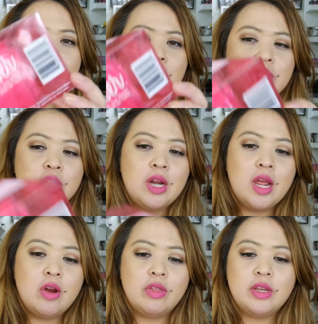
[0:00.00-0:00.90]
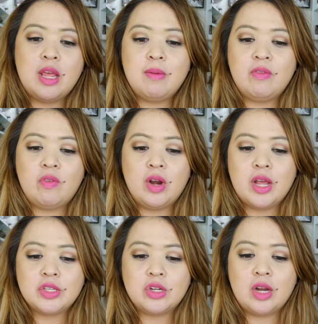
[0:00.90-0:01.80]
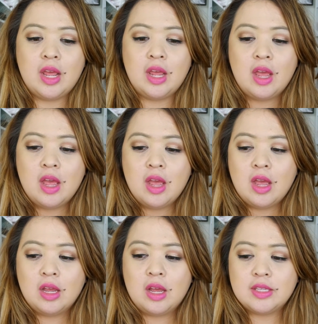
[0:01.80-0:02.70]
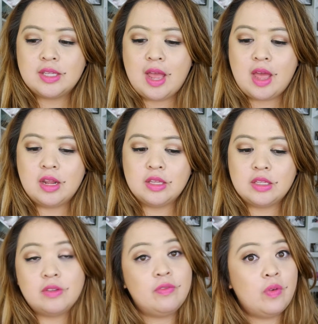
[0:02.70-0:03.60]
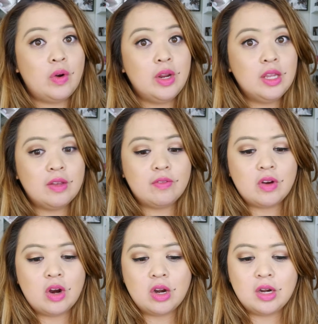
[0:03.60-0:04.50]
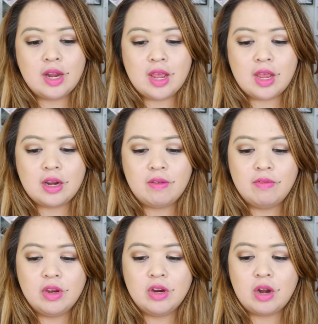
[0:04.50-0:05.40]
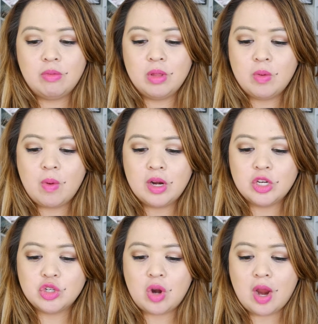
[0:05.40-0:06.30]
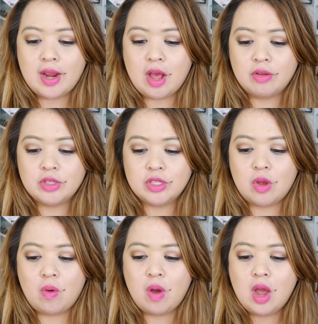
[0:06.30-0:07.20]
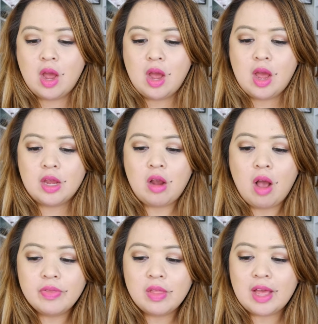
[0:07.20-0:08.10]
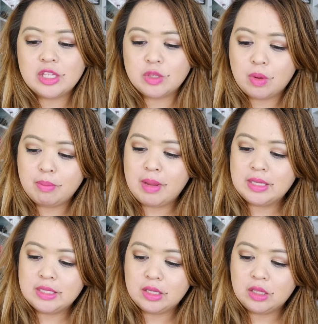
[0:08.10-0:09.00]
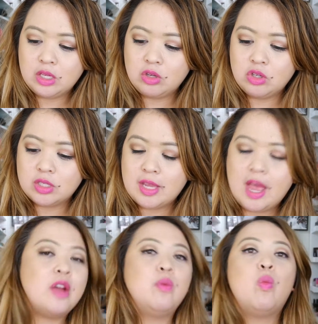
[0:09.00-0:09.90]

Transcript: yesterday or the day before yesterday, because I had a Sephora gift card and I figured I really wanted to try it out. So I got the last one. Basically, you just add